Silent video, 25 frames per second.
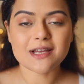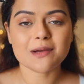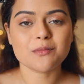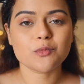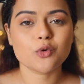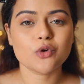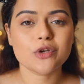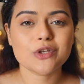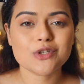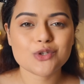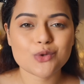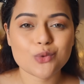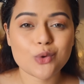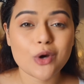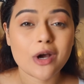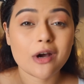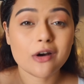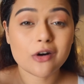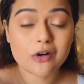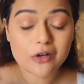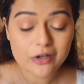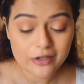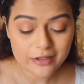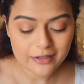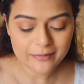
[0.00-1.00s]
I'm going to
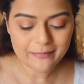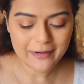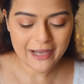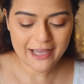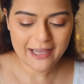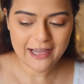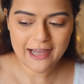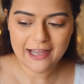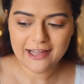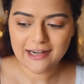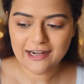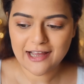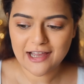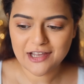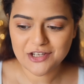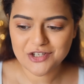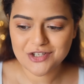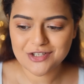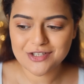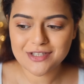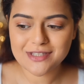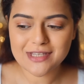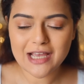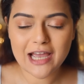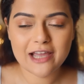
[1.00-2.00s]
curl my
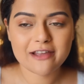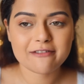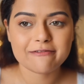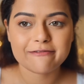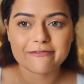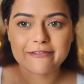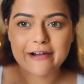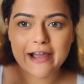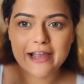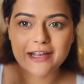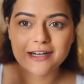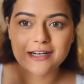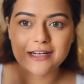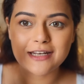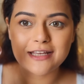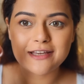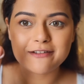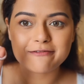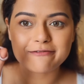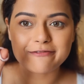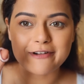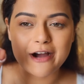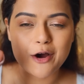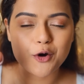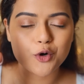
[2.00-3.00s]
eyelashes. I finally
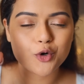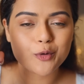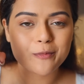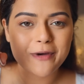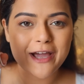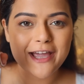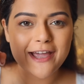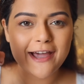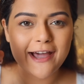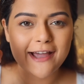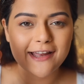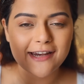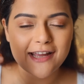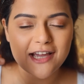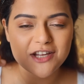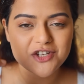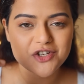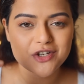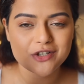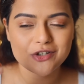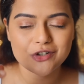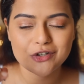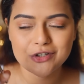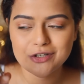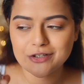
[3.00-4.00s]
found my
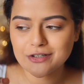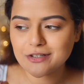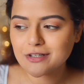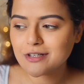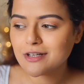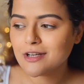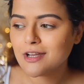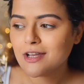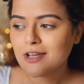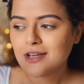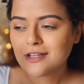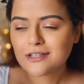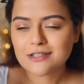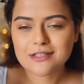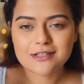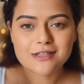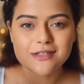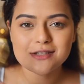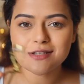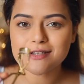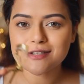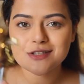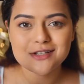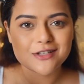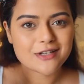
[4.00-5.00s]
eyelash curler. This
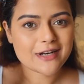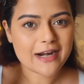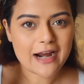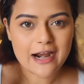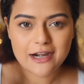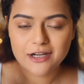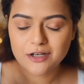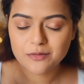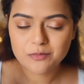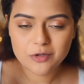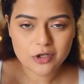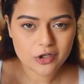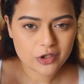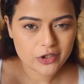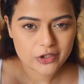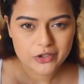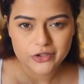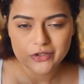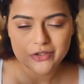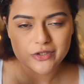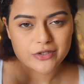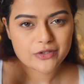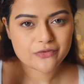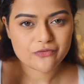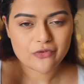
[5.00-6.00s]
is just a random
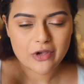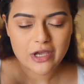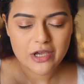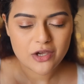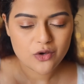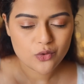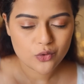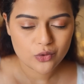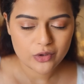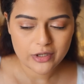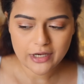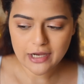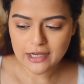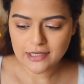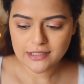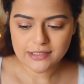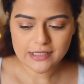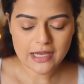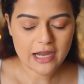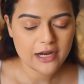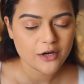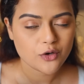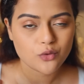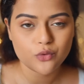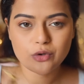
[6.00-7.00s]
curler. This is very old, guys.
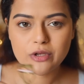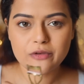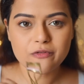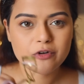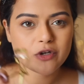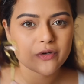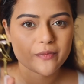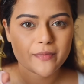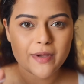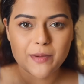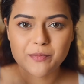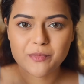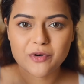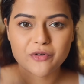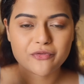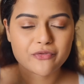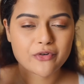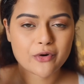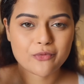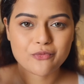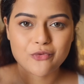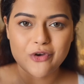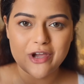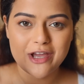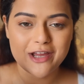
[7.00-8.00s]
I don't even remember
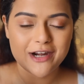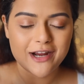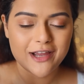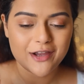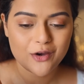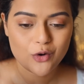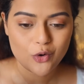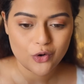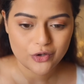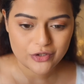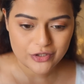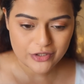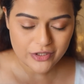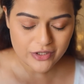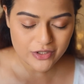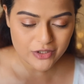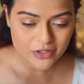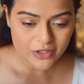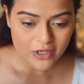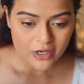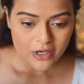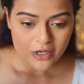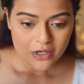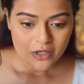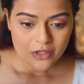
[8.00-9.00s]
from where I got it.
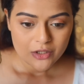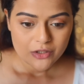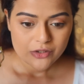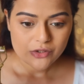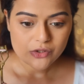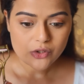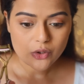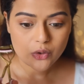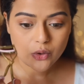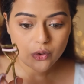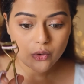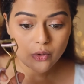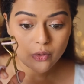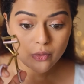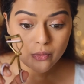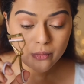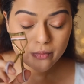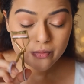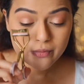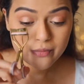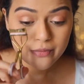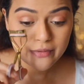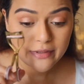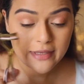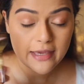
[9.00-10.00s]

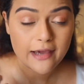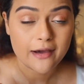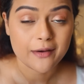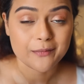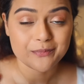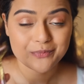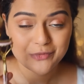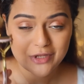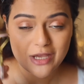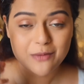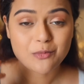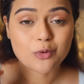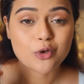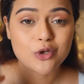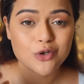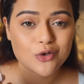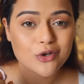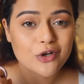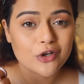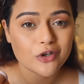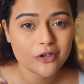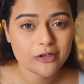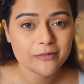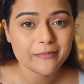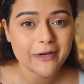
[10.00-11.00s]
So yeah, I'm going to
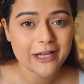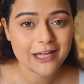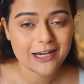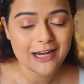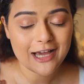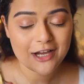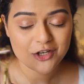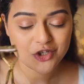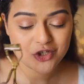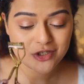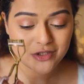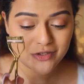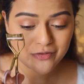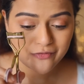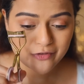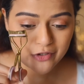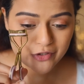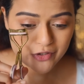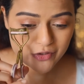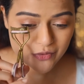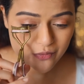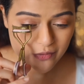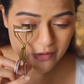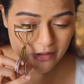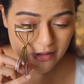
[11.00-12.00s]
curl my lashes
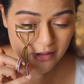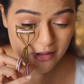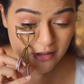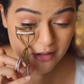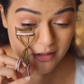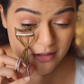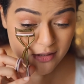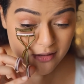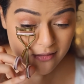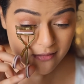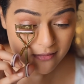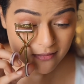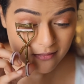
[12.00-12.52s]
first with it.